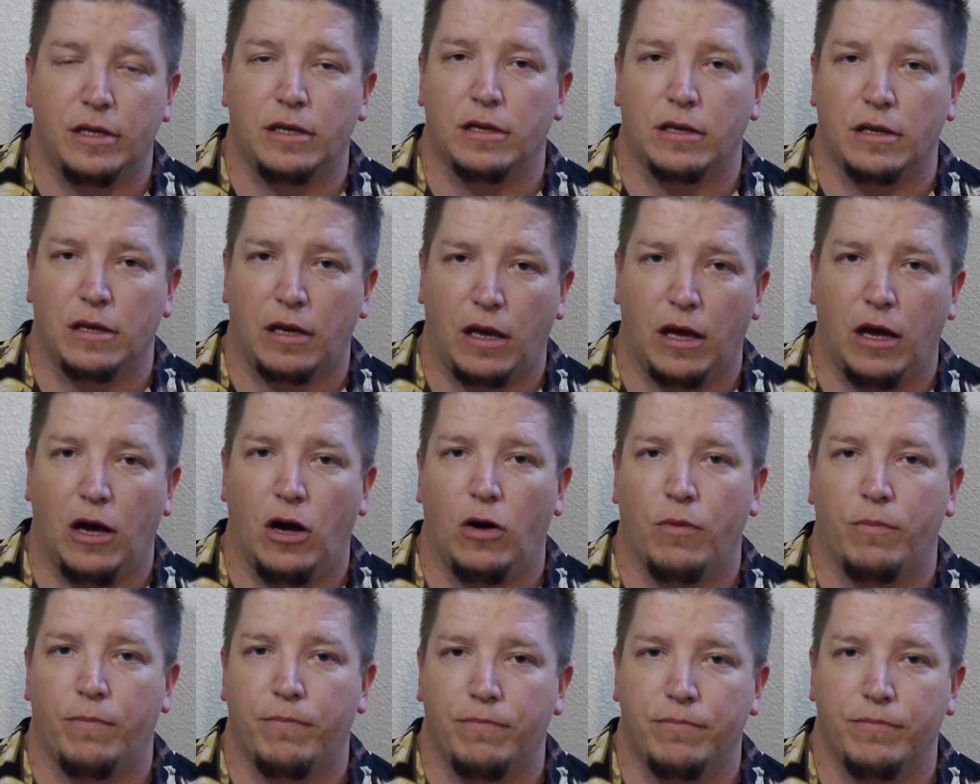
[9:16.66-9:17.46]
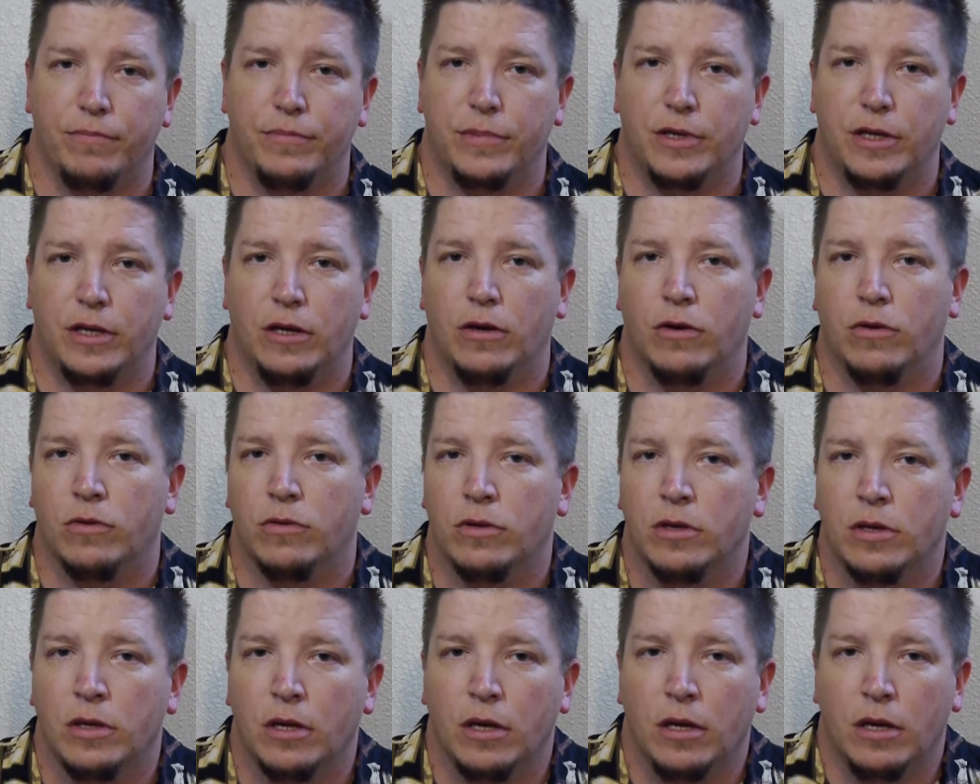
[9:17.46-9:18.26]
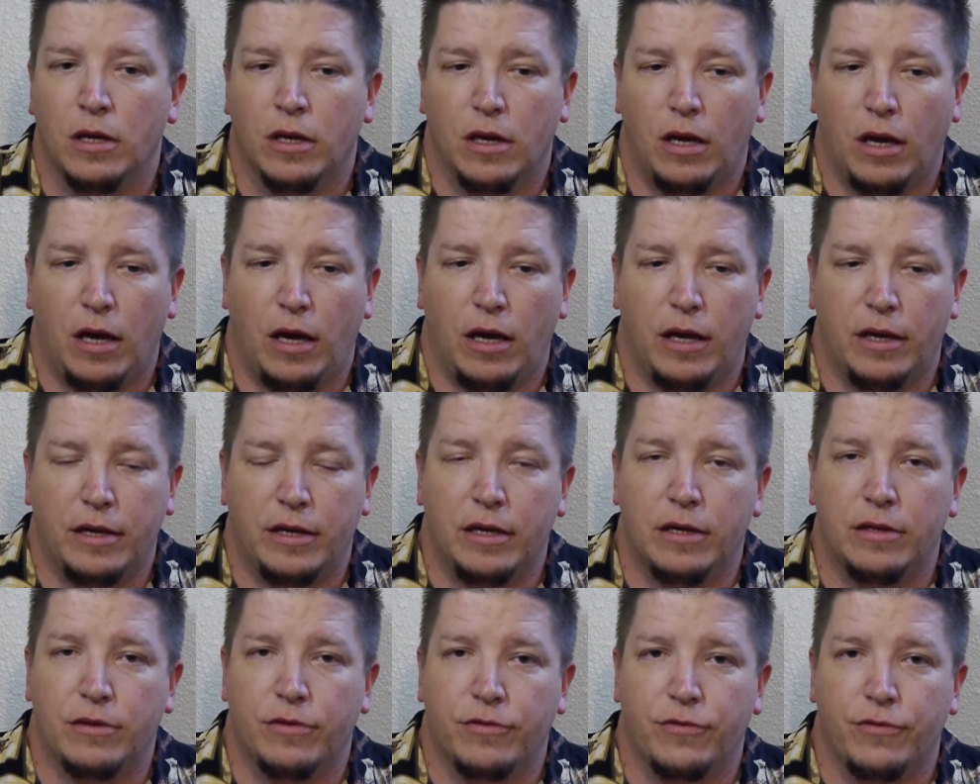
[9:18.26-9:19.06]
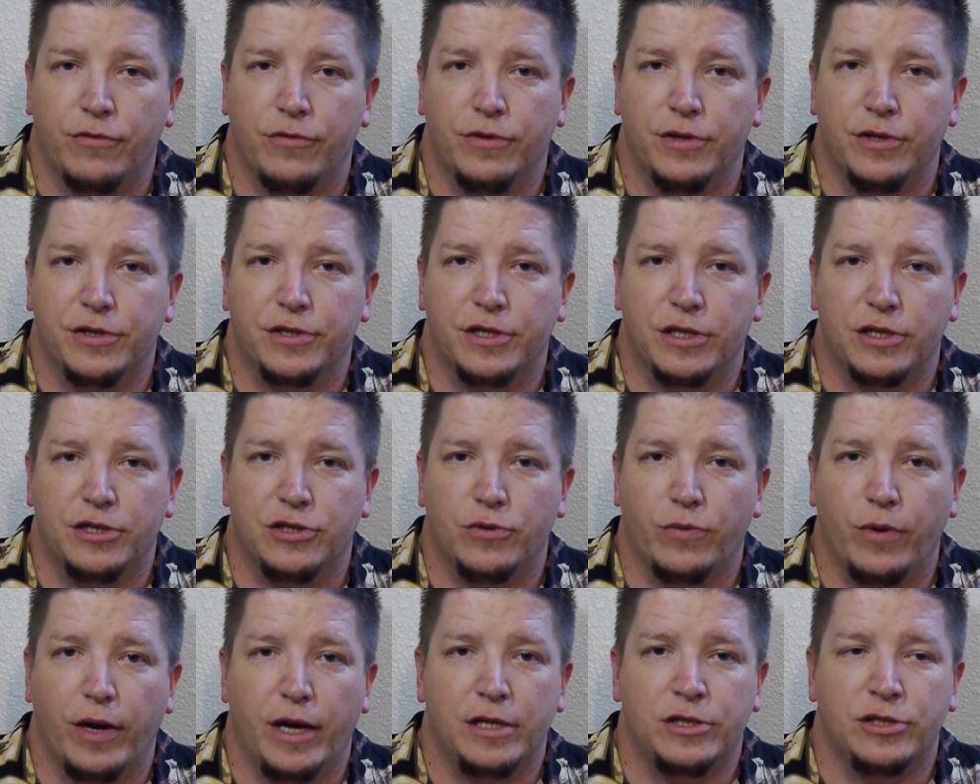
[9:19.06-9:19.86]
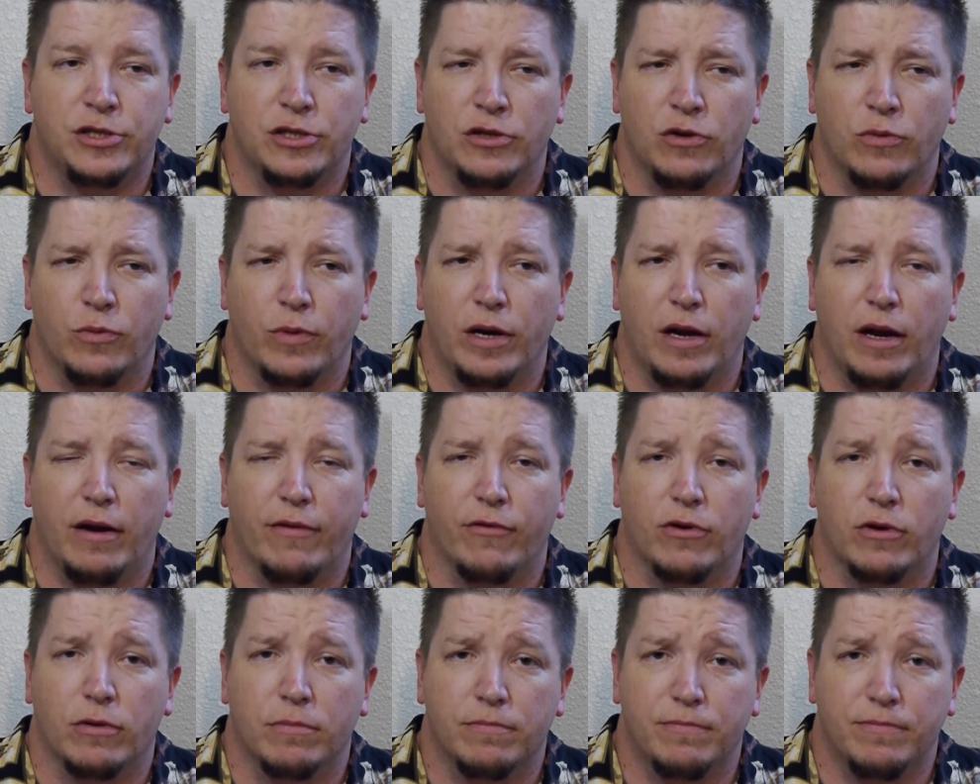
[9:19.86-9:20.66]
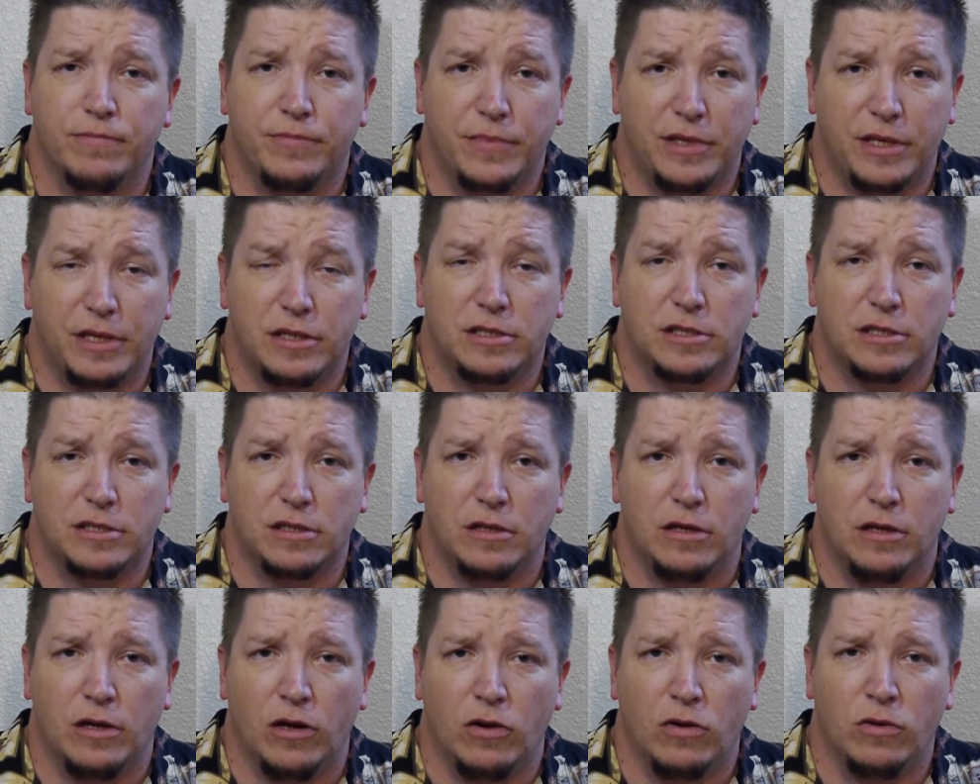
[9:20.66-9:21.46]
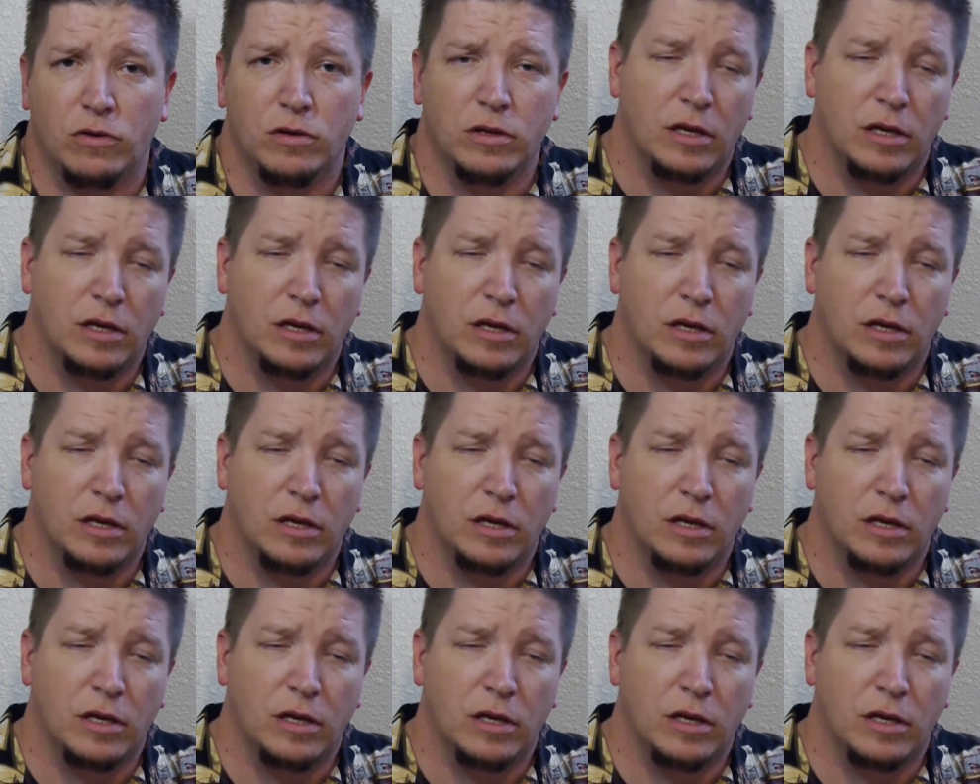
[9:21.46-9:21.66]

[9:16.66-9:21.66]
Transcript: a little help, you know, getting through this situation or whatever. That's, you know,